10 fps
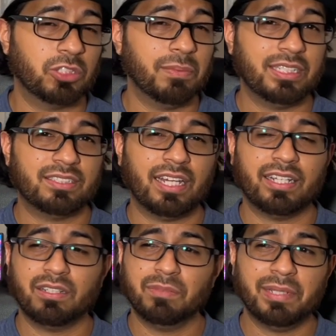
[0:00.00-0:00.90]
You may
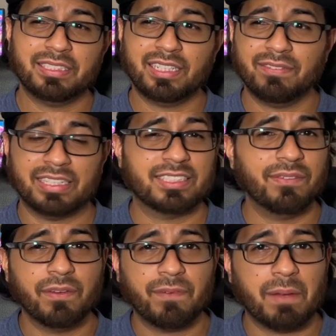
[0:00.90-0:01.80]
save like
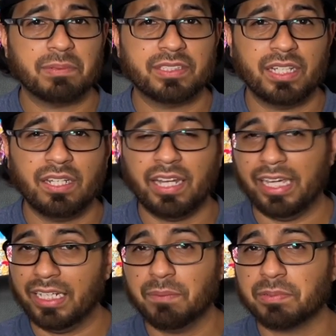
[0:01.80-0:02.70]
75%,
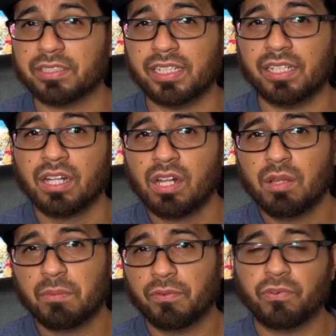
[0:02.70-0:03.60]
80%
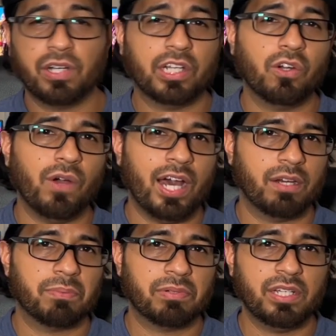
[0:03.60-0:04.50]
before they go out
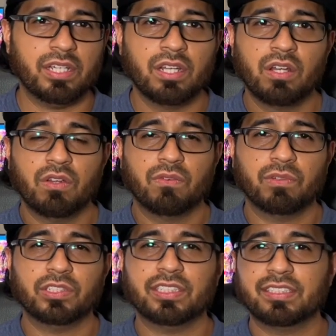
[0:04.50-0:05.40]
of print,
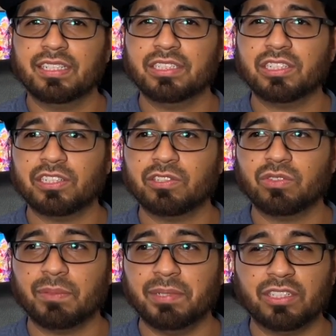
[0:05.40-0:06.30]
versus digital.
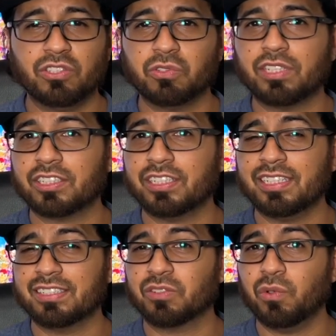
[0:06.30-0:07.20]
I mean, there's no such thing
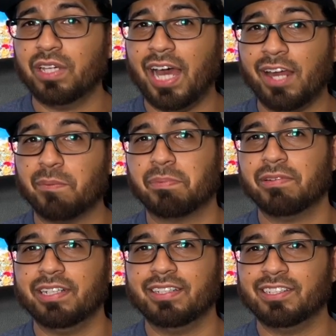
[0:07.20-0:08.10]
as going out of
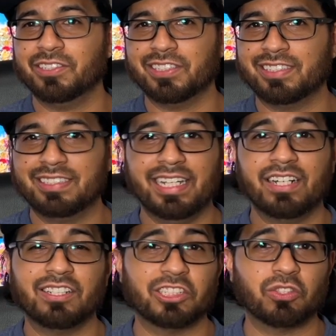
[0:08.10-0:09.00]
print. They're just there
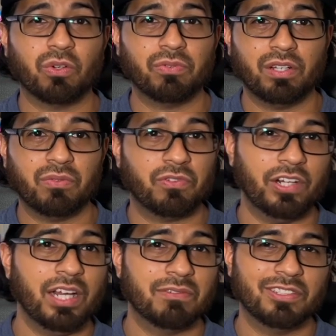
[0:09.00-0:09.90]
in the storefront
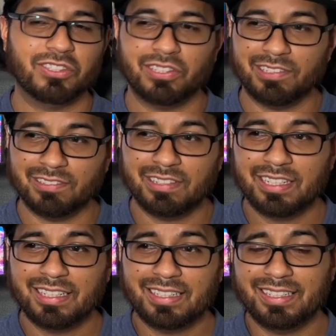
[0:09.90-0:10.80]
forever. So
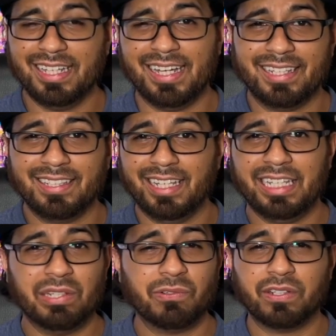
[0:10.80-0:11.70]
yeah, they
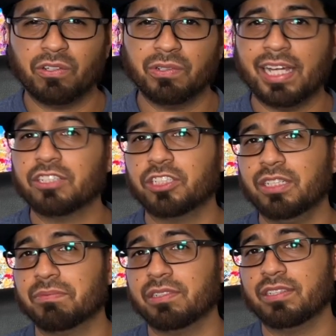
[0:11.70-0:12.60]
don't go that
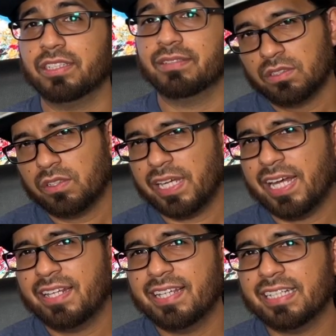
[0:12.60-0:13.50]
cheap really. So
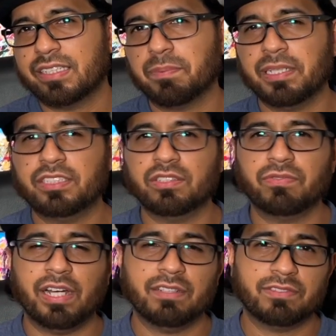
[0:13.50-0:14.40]
yeah, that's the PlayStation
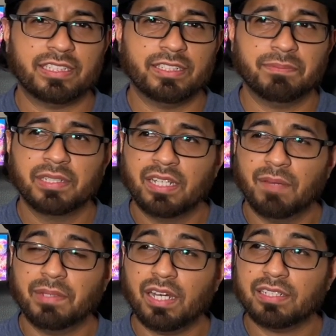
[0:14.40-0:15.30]
5 Slim. I
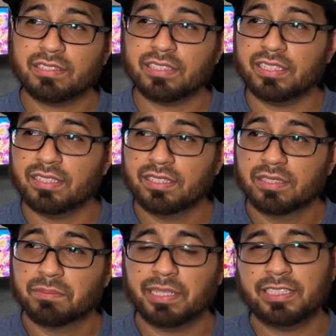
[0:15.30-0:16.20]
mean, honestly,
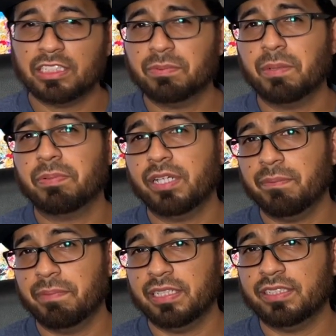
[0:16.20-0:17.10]
PlayStation's been pretty
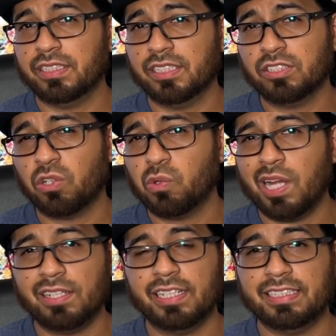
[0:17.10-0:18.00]
busy this whole
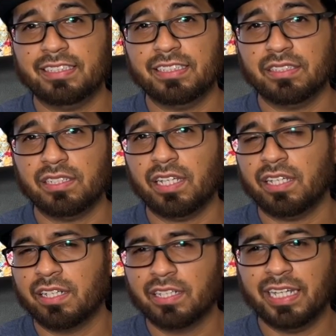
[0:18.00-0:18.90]
holiday season.
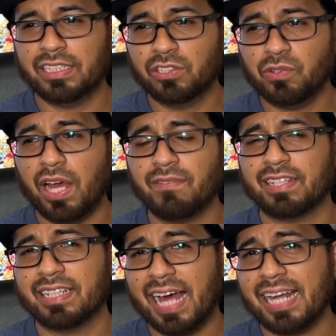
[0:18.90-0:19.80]
They do have a
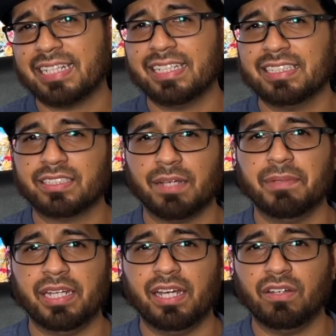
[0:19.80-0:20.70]
lot of things
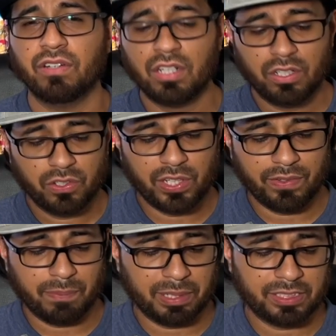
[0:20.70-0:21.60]
coming out. You have
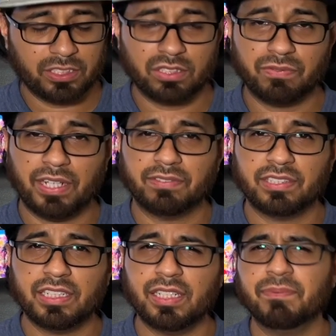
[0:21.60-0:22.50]
the PlayStation 5
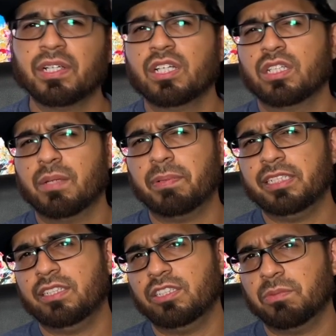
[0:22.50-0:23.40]
Slim, the
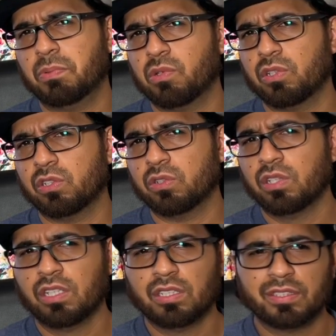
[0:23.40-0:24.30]
PlayStation Portal.
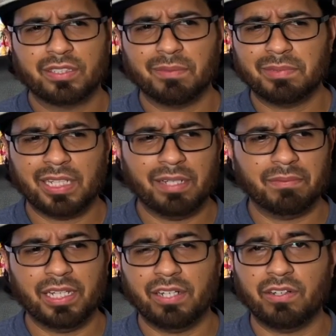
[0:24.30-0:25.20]
Sometime
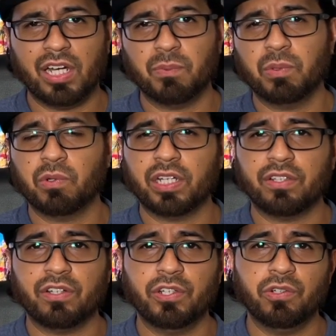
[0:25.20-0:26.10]
later on, we will get
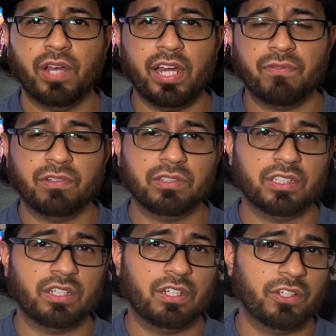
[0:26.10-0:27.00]
their new headphones and
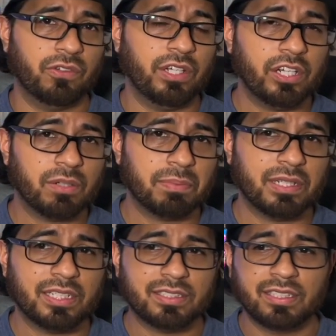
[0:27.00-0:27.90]
their new
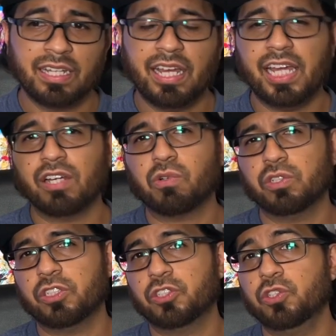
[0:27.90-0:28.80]
earbuds. And of course,
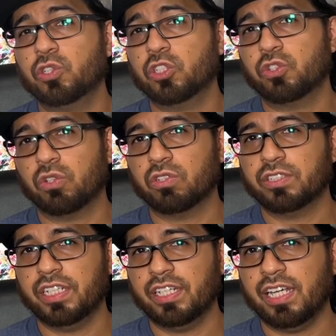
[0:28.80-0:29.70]
there's new controllers
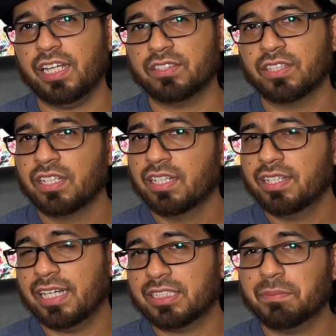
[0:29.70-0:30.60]
they announced.
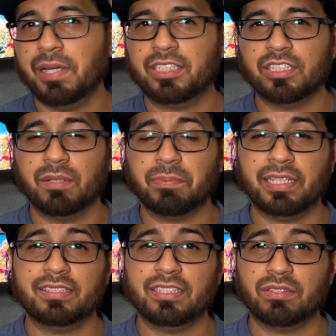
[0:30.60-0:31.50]
Not to mention the
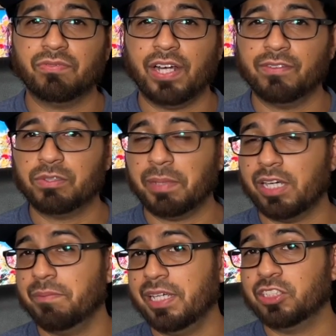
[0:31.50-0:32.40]
PlayStation 5
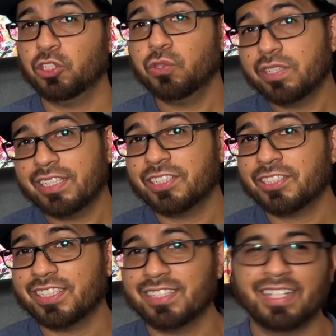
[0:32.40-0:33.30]
Spider-Man 2
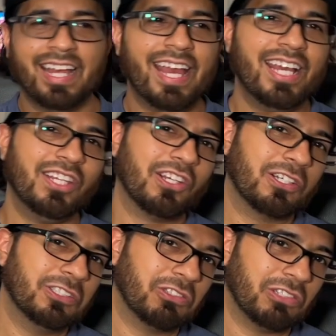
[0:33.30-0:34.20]
edition and the
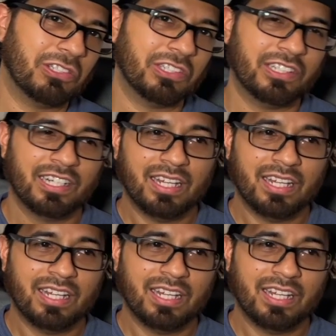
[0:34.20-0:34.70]
controller.